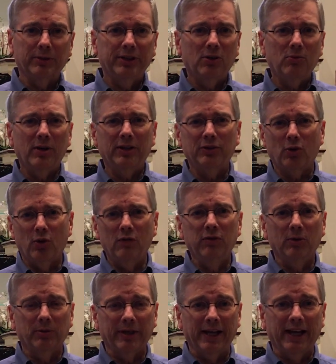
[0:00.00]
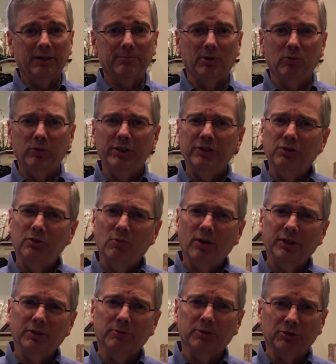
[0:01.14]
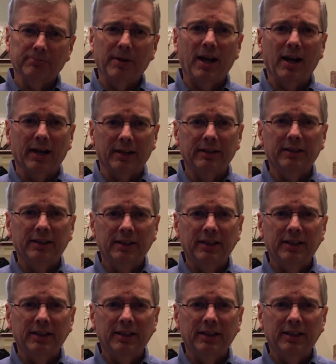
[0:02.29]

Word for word: We don't want to overreact, but we do want to respond,